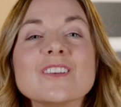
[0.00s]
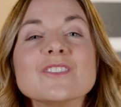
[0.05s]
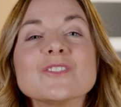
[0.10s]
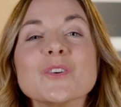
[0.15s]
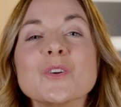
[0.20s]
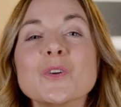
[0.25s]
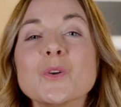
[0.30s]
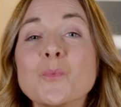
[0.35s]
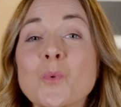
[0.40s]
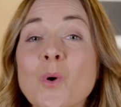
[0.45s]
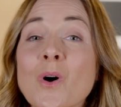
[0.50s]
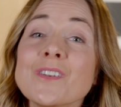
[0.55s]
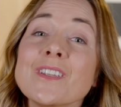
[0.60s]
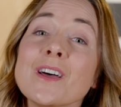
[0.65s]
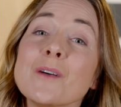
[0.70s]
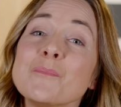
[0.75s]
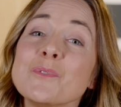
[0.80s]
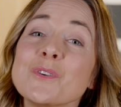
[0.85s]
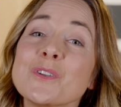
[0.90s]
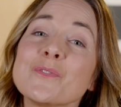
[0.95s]
So you
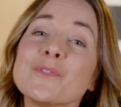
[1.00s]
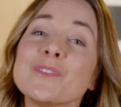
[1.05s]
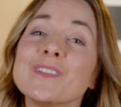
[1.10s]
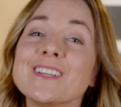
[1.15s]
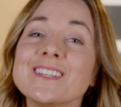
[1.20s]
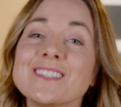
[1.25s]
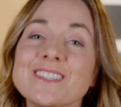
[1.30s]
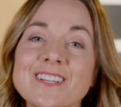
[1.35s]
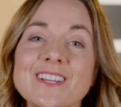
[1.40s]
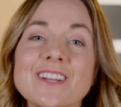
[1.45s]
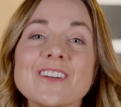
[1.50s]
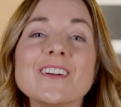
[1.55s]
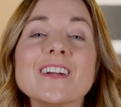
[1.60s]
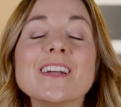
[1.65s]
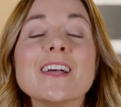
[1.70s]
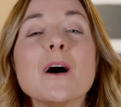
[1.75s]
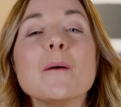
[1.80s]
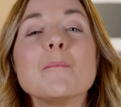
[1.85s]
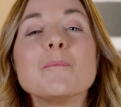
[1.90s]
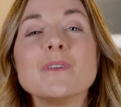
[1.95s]
want a beautiful
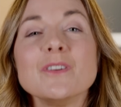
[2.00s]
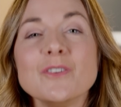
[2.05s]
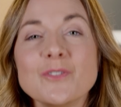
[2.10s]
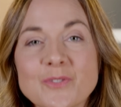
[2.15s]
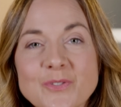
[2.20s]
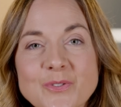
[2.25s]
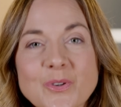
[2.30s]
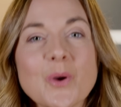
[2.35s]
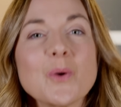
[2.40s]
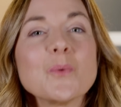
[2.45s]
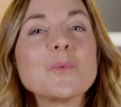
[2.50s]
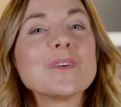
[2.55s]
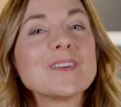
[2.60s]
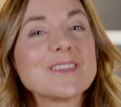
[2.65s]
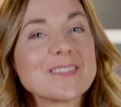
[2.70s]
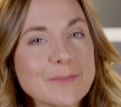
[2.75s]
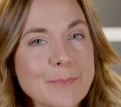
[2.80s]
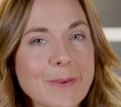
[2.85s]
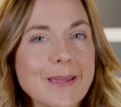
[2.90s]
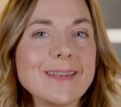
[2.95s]
interior, but you don't want to
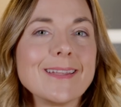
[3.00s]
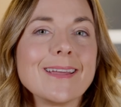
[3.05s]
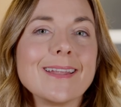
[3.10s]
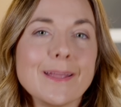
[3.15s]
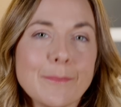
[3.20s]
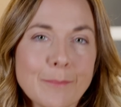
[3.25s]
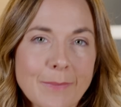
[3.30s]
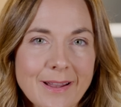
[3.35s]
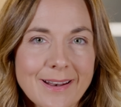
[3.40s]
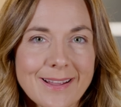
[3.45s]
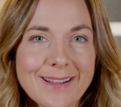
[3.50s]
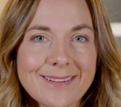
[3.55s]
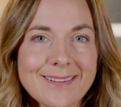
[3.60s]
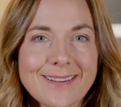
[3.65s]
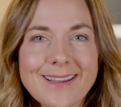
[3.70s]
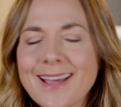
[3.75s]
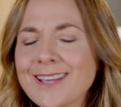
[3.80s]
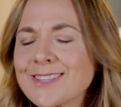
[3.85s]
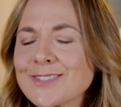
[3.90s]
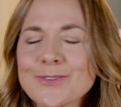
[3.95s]
spend any money.
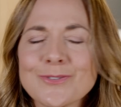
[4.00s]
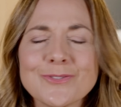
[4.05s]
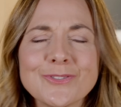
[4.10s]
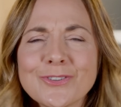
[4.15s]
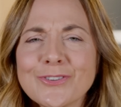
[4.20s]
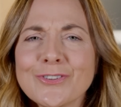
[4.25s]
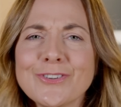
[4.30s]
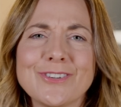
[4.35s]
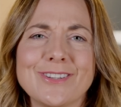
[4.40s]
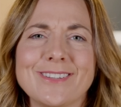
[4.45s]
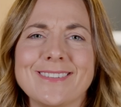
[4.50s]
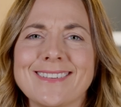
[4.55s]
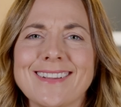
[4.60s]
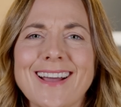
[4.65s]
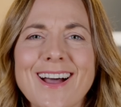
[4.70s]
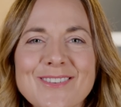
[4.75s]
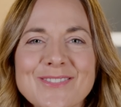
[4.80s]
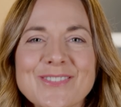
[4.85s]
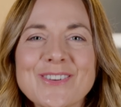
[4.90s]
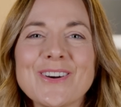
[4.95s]
It's all good.
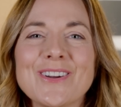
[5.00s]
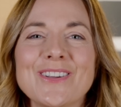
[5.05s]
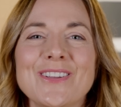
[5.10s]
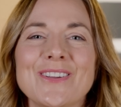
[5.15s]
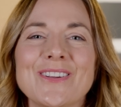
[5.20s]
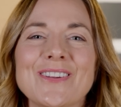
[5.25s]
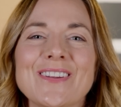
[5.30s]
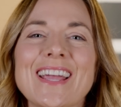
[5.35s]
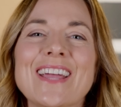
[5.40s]
I've got you.